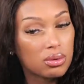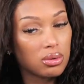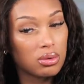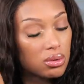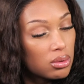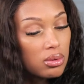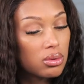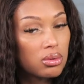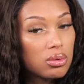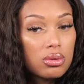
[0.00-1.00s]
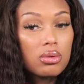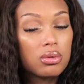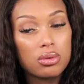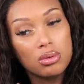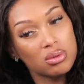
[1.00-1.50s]

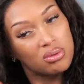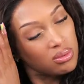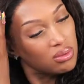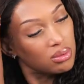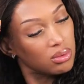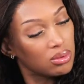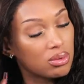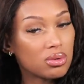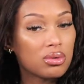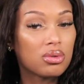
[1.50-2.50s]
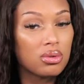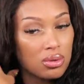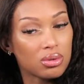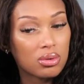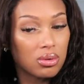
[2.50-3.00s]

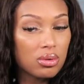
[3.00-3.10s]
No one is speaking in this clip.